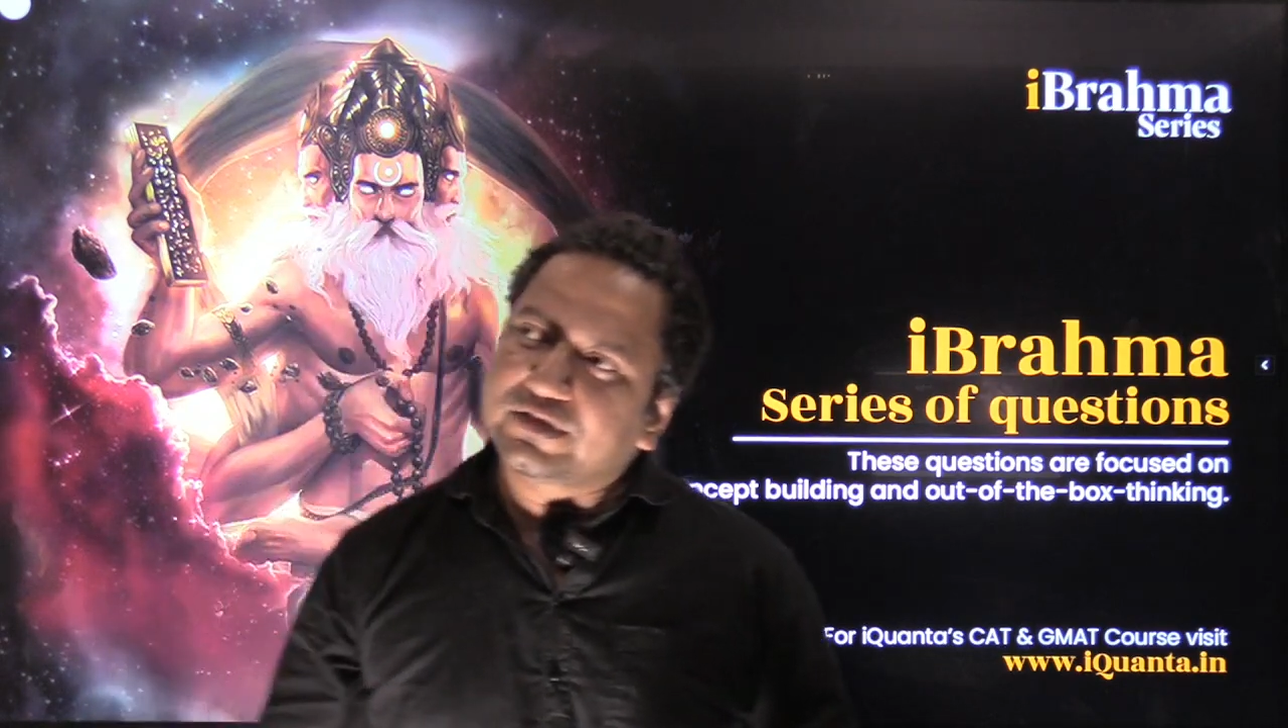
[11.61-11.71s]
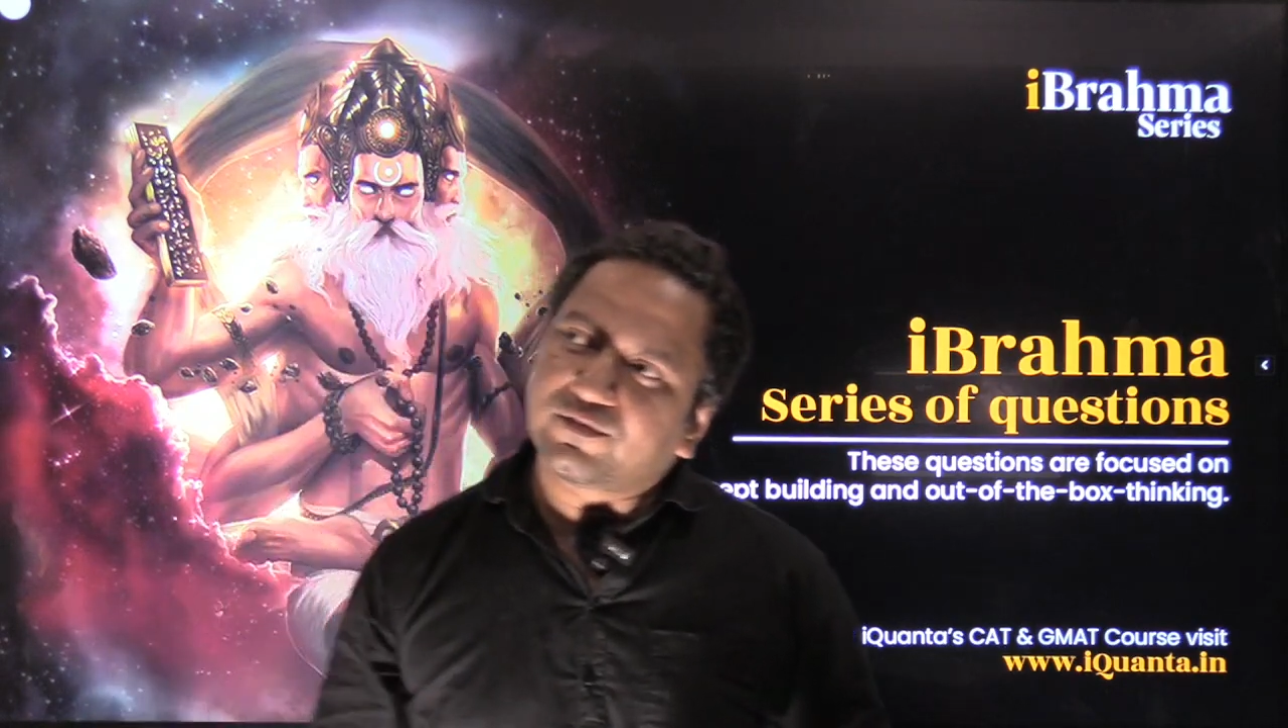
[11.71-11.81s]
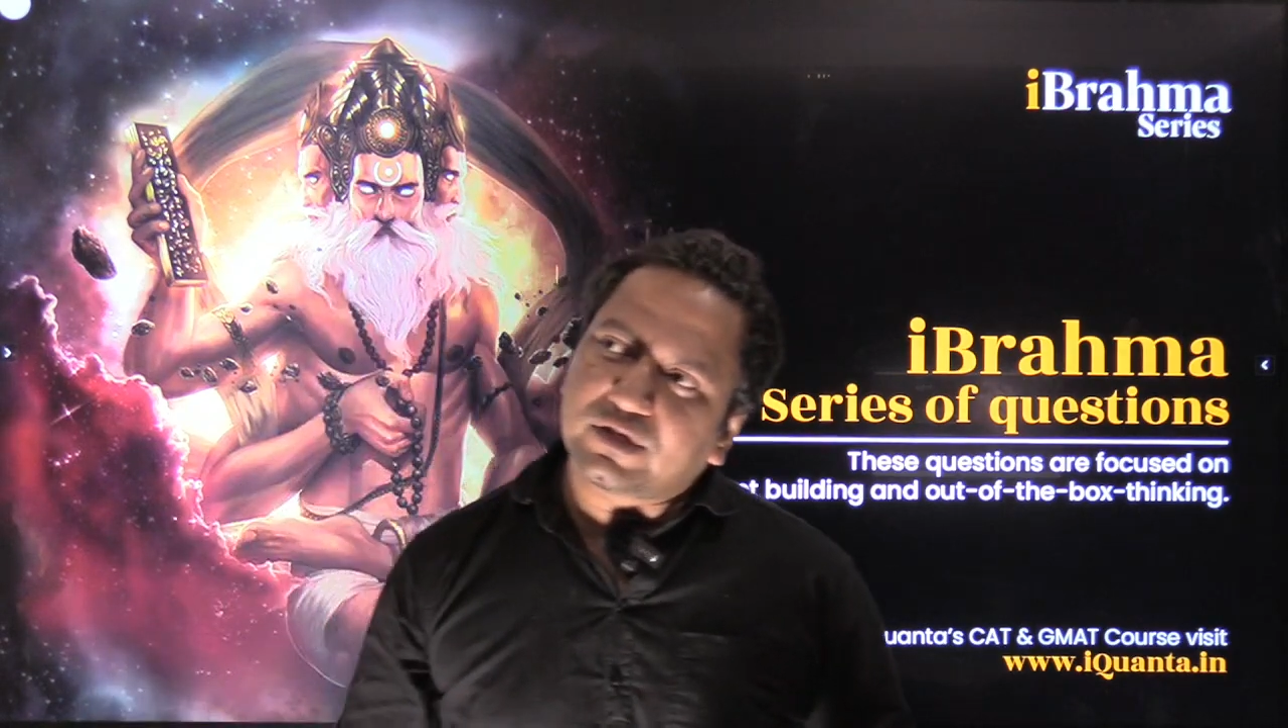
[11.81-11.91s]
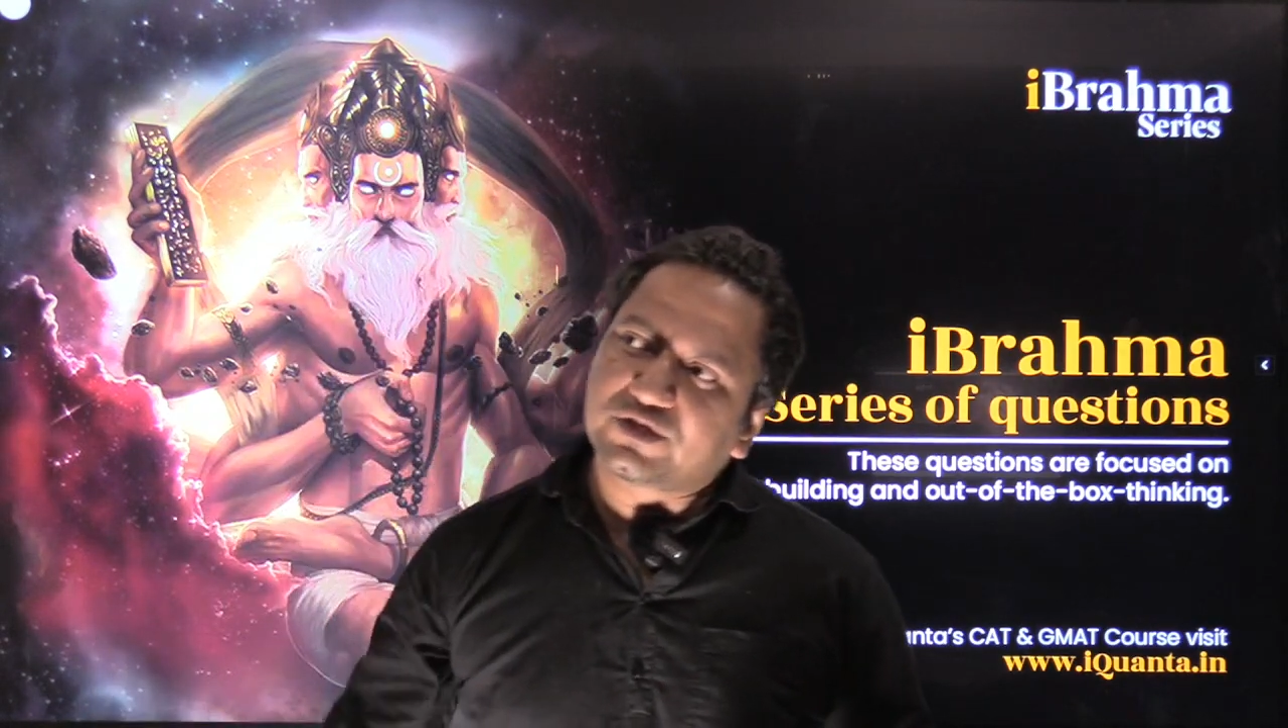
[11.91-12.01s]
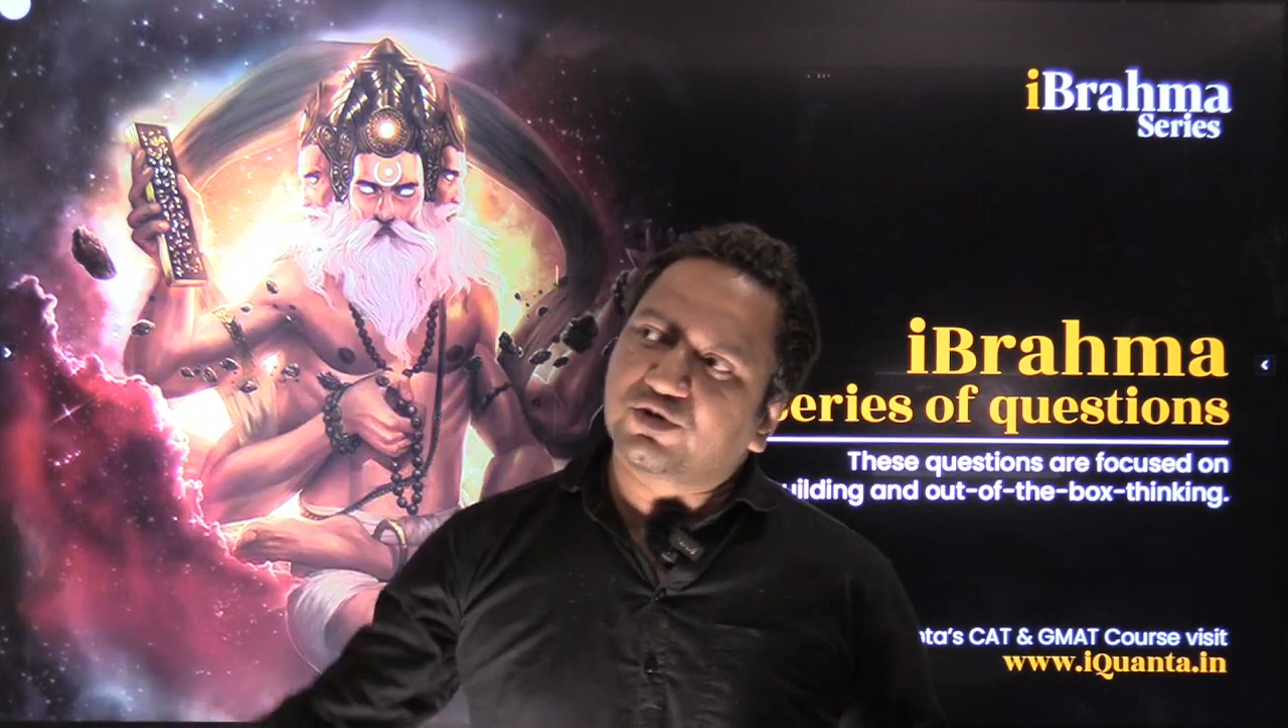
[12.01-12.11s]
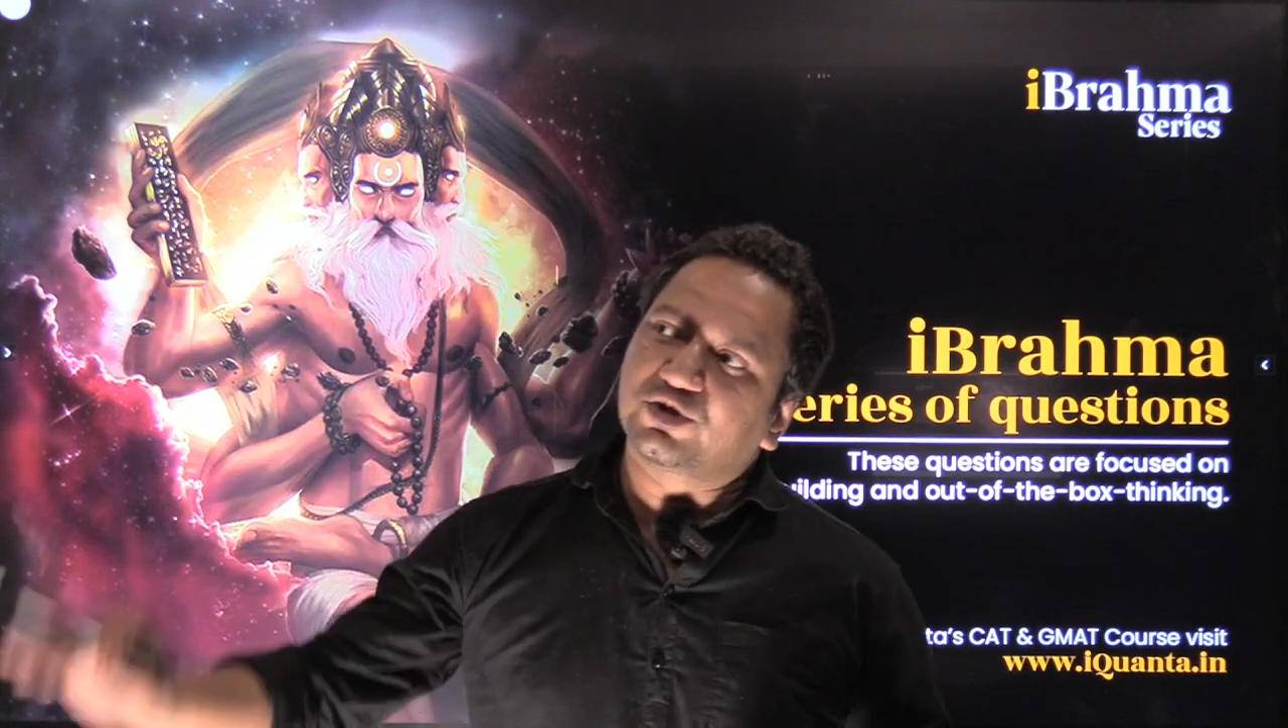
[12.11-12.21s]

at what should,